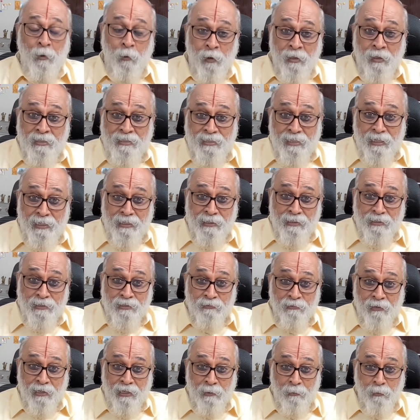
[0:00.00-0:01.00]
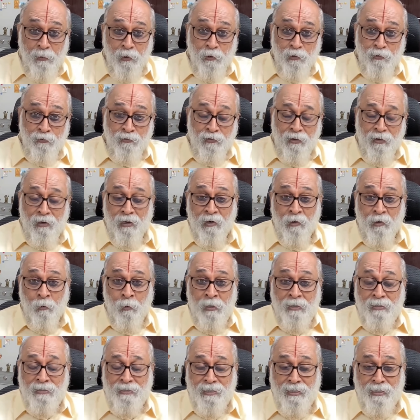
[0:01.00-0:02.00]
On one side it's very beautiful,
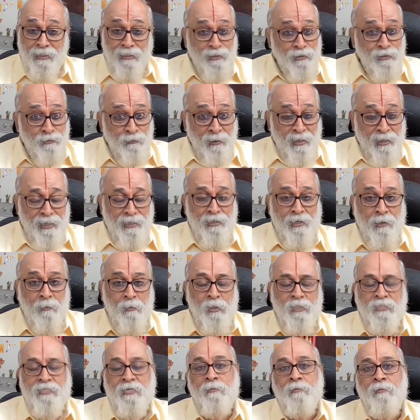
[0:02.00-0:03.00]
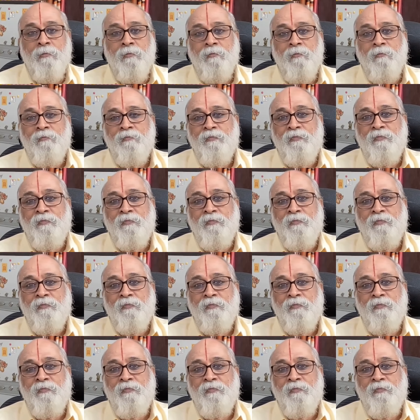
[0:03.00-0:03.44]
on one side it's very troublesome.